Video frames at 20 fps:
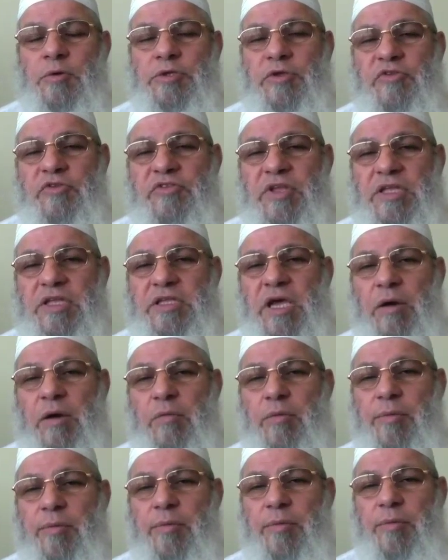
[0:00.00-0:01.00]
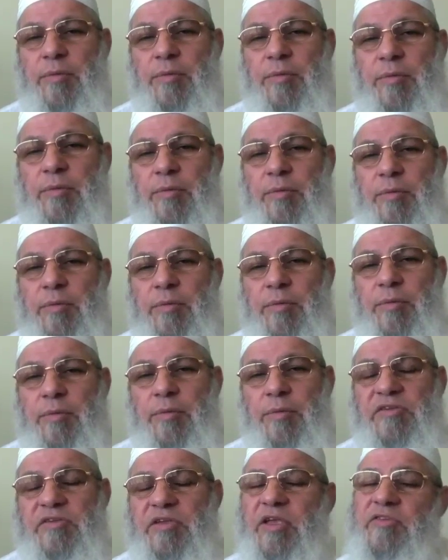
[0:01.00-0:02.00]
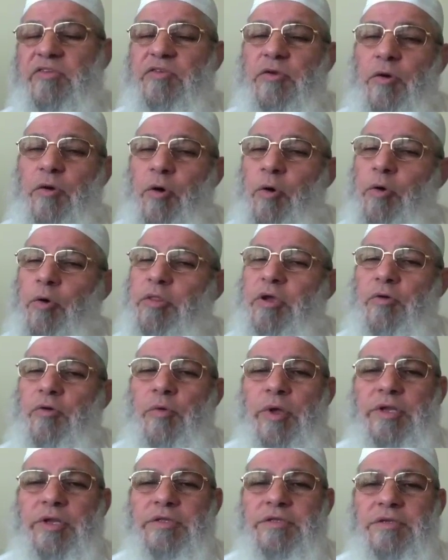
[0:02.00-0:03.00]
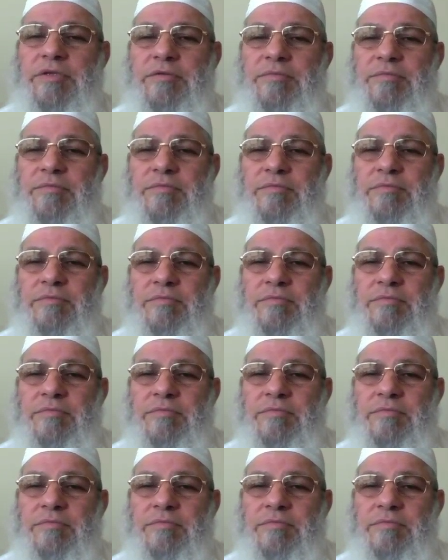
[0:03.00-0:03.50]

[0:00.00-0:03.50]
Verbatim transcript: When you study Abu Bakr Siddiq, what he has, he has all the quality.